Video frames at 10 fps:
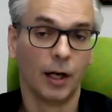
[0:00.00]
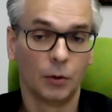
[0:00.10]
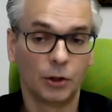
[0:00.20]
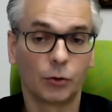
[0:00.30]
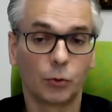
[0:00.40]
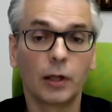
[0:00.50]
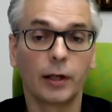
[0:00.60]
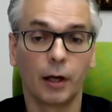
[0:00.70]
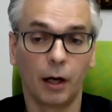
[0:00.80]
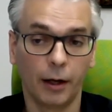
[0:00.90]
which is
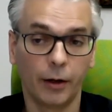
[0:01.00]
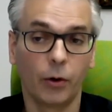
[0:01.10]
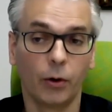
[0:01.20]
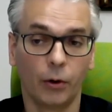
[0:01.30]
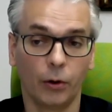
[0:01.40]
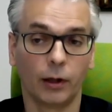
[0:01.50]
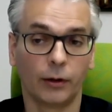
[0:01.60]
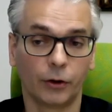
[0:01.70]
really a high hurdle.